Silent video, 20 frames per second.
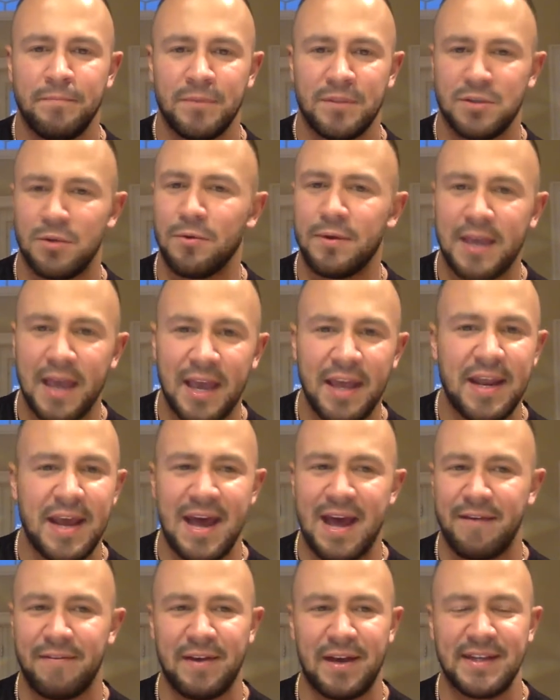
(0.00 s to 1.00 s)
It's okay to
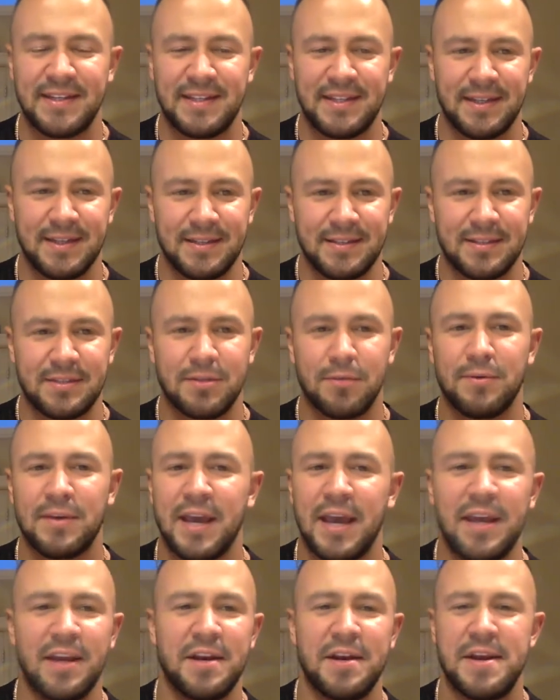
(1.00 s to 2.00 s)
have ideas. It's
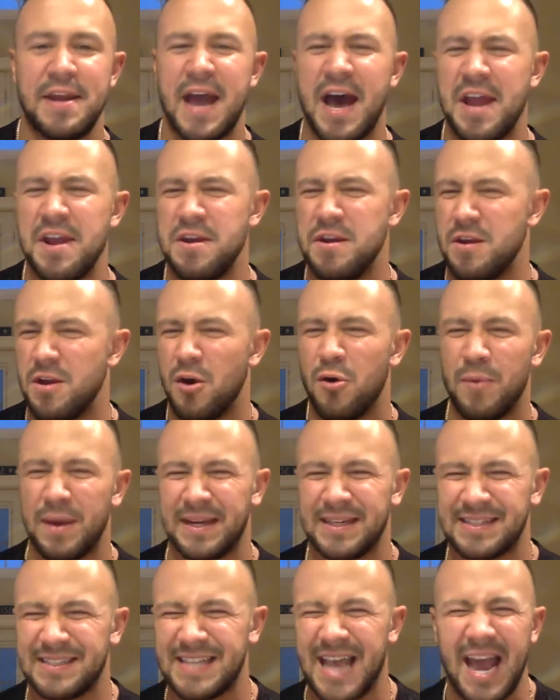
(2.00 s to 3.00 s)
okay to not know
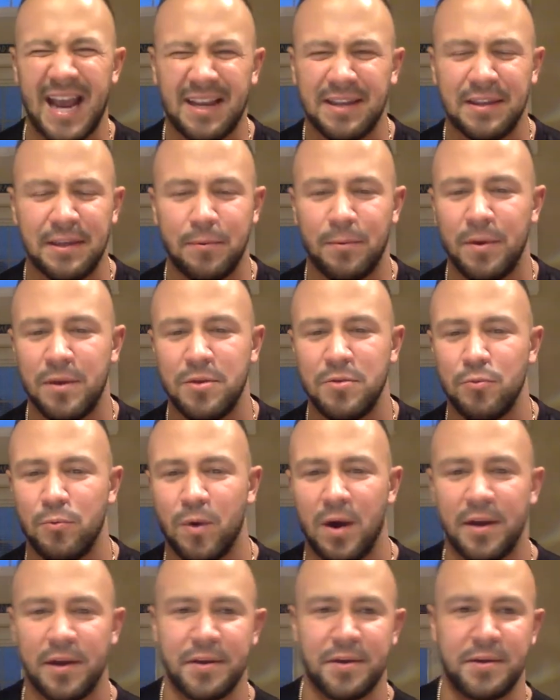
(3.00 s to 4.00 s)
exactly what you
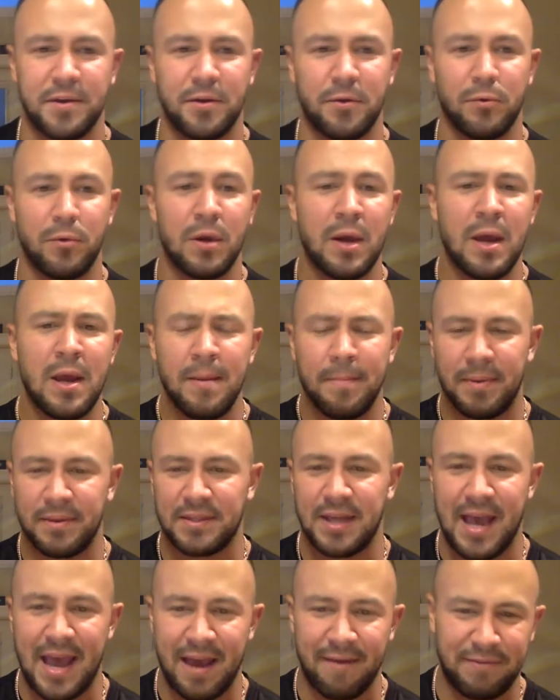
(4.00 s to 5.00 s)
want to do, but
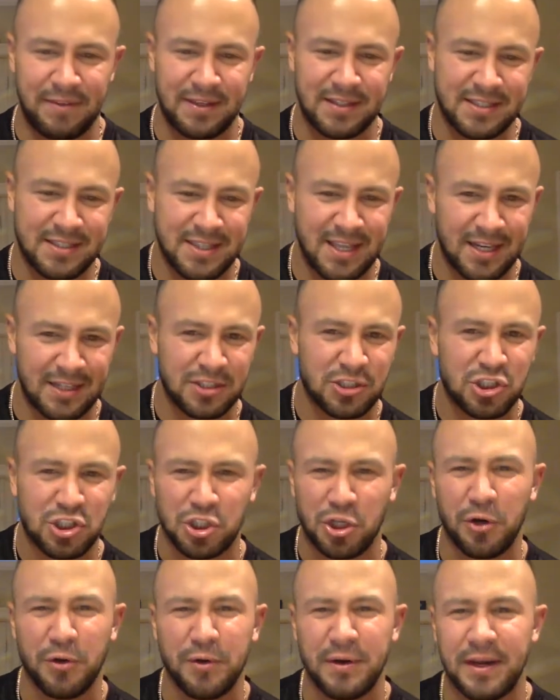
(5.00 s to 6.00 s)
to have these things
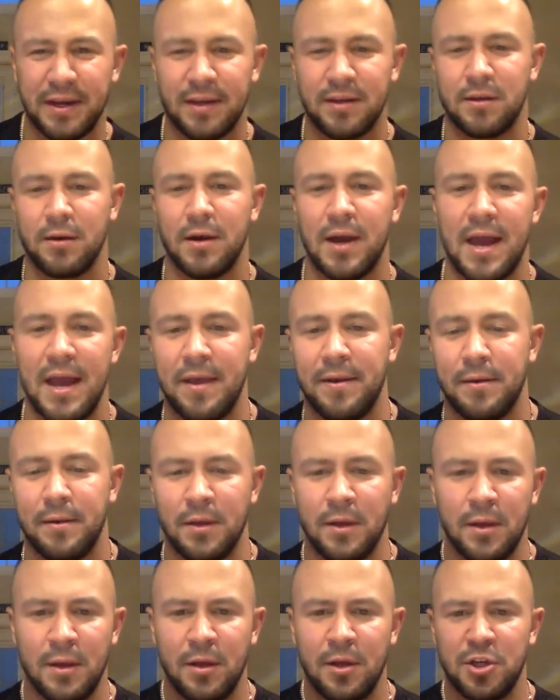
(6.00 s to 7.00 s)
churning in your head.
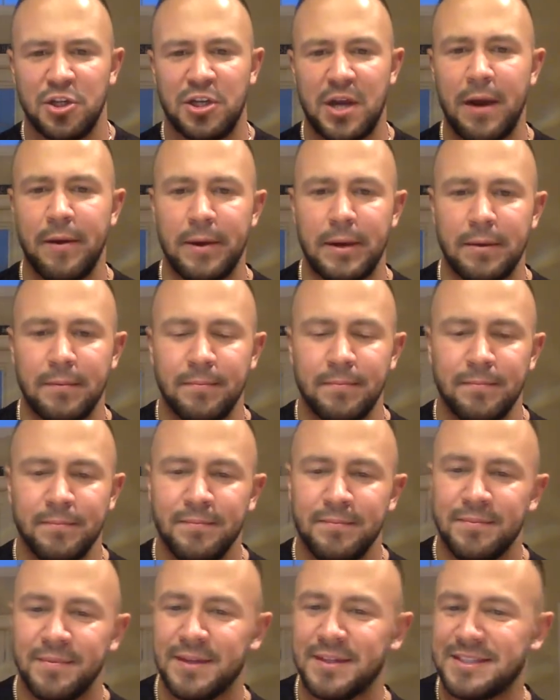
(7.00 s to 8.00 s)
Share it.
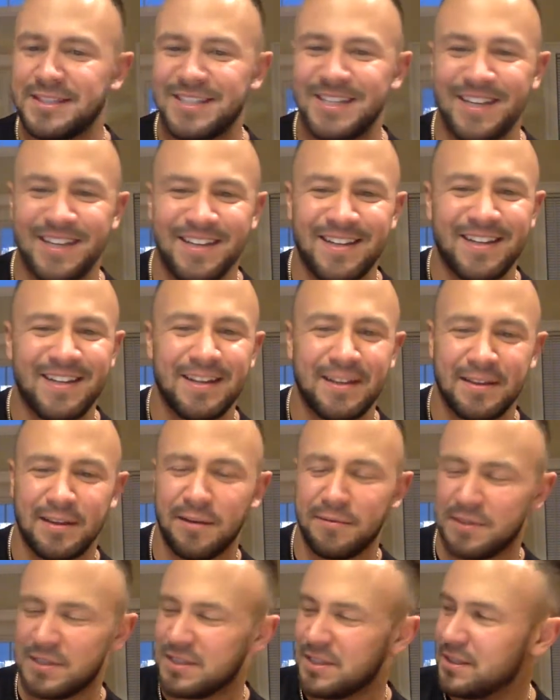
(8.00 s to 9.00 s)
Let's see it. I'd
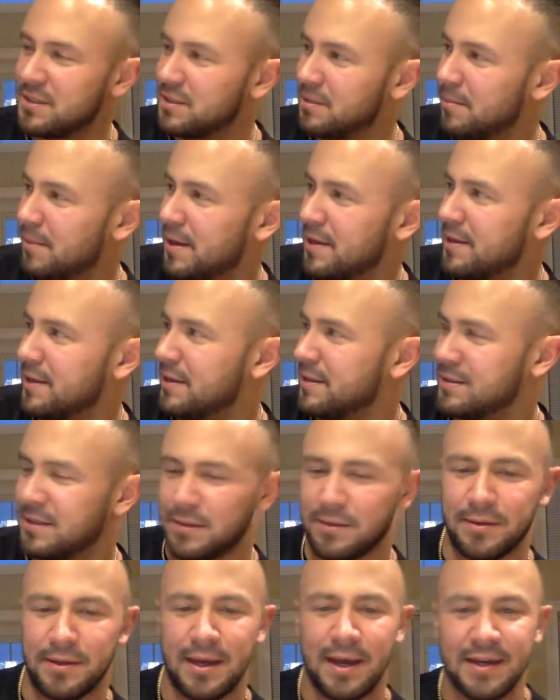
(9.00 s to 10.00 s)
love to see some ideas that
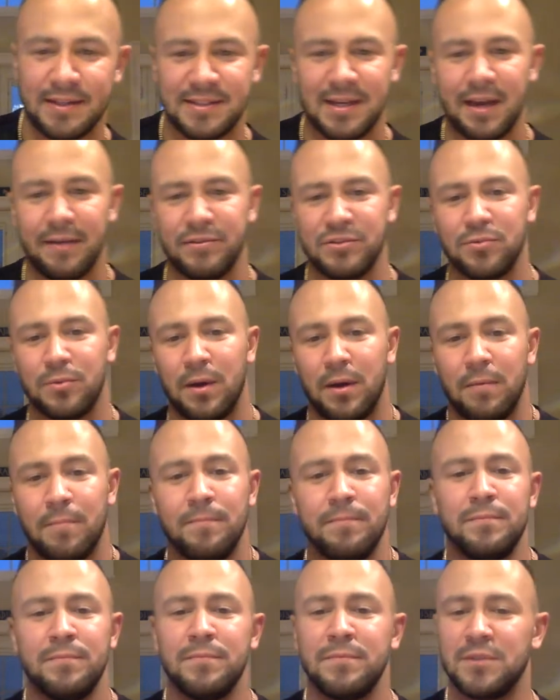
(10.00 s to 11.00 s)
you guys have as well.
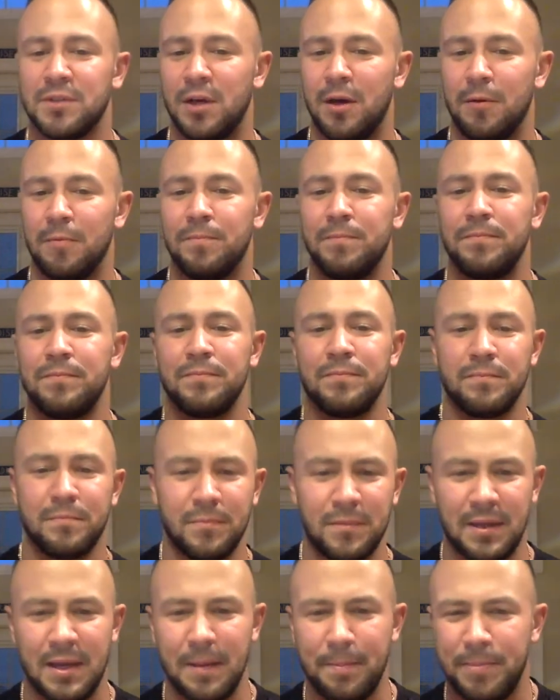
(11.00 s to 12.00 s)
So,
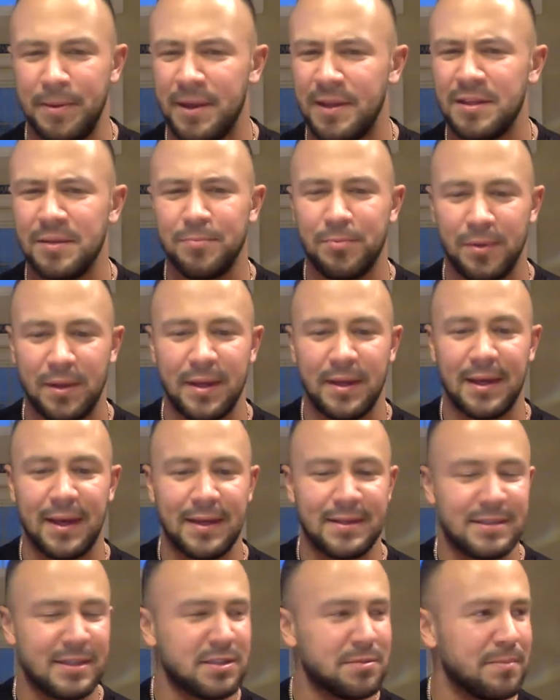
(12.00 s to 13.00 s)
get paid to play,
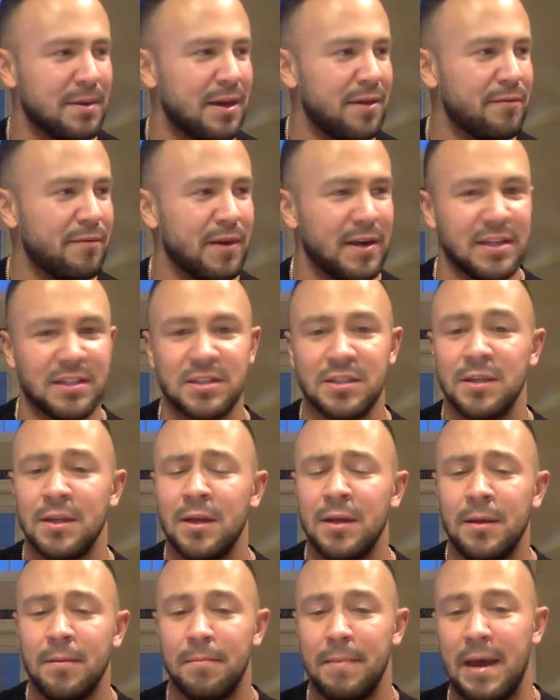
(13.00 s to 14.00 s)
guys. That's my advice.
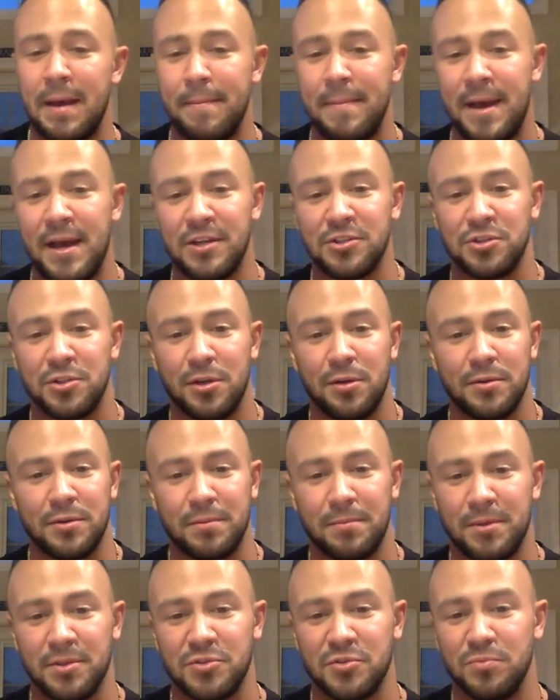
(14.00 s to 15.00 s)
Matt Mastro at the
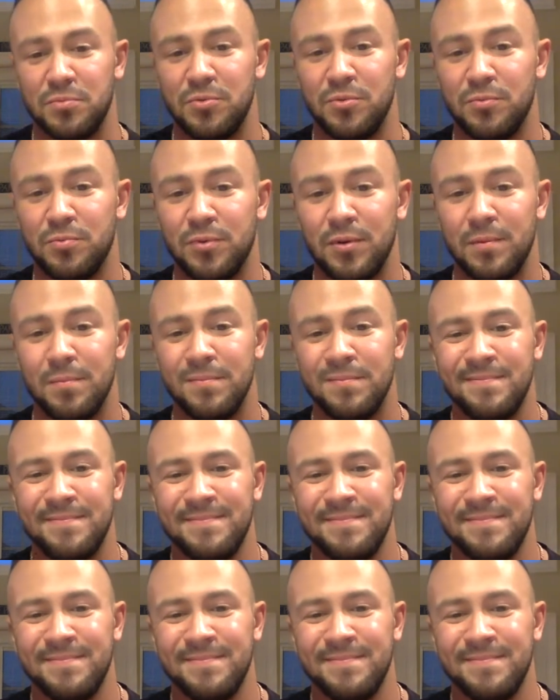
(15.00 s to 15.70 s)
Muscle Blueprint.